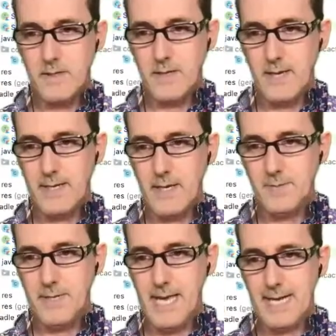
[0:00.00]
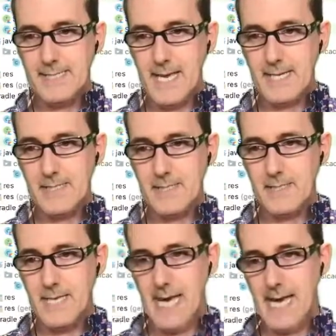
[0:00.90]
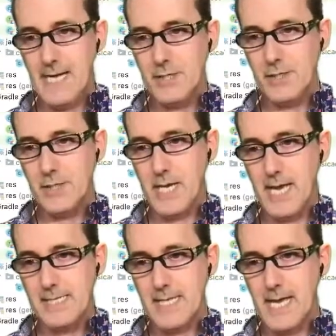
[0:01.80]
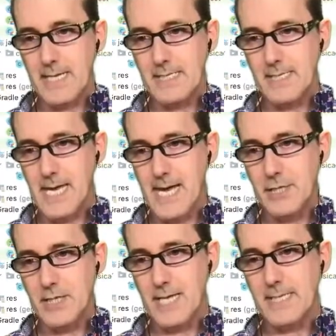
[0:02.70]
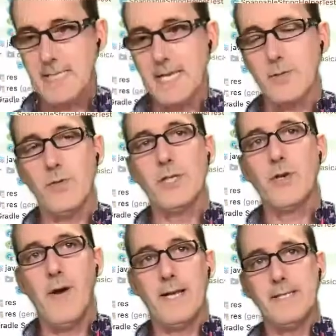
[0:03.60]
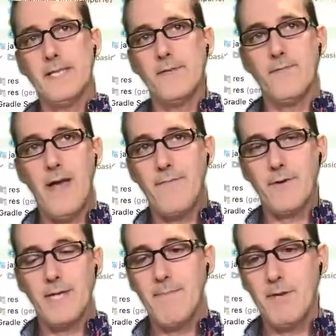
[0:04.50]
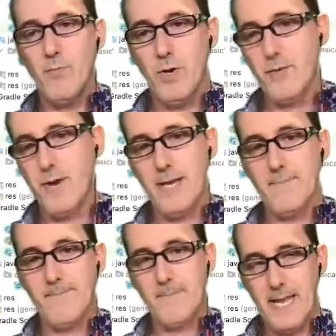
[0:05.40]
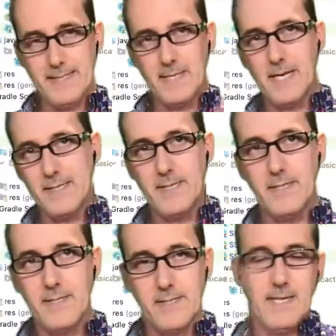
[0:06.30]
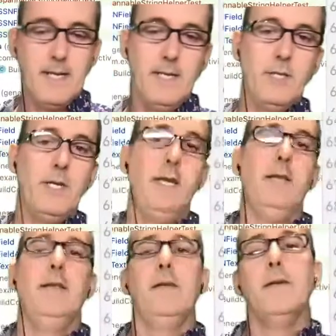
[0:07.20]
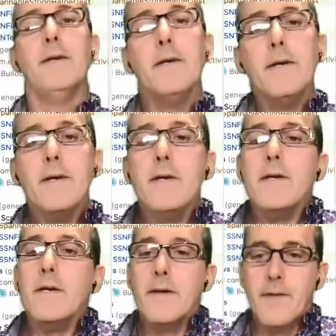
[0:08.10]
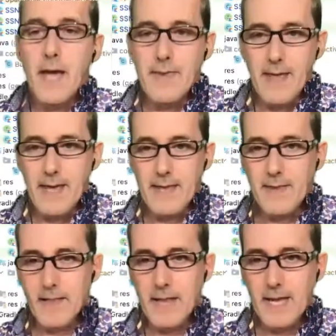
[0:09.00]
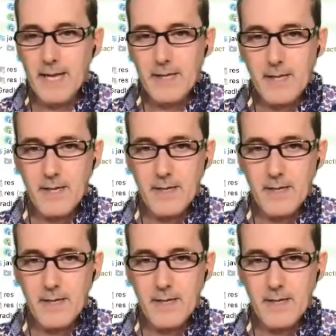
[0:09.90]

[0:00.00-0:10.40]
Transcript: it tells me XX-XX-XXX, which is correct. That's after it typed in 1, right? It hasn't got to the second digit yet. And then the length